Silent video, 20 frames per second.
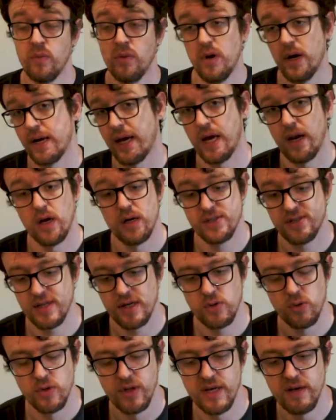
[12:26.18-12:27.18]
Again, I'll
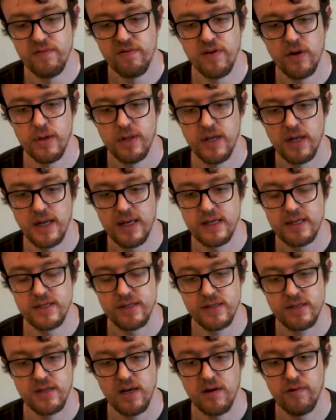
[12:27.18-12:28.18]
stick all the info in the links
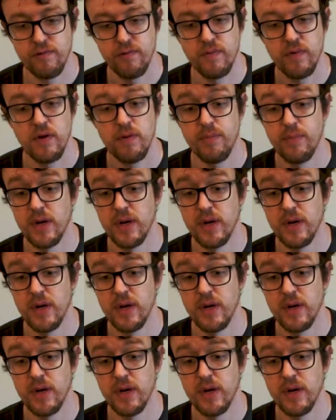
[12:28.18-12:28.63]
and stuff,